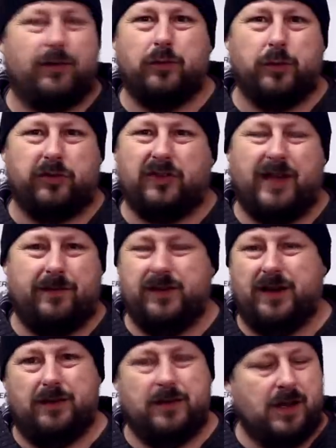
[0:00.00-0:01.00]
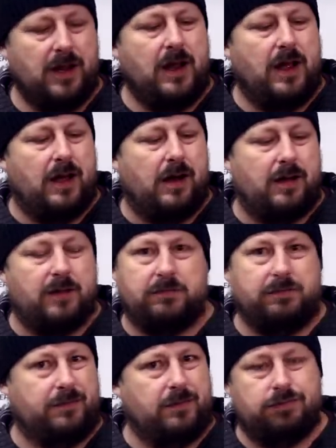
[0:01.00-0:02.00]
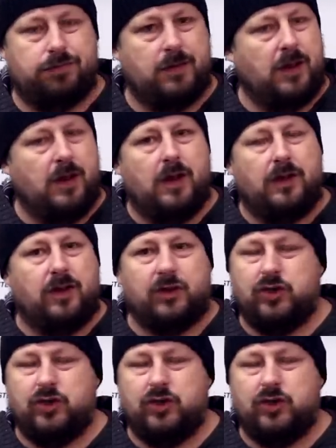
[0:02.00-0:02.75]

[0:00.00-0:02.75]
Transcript: sort of stuff, you know.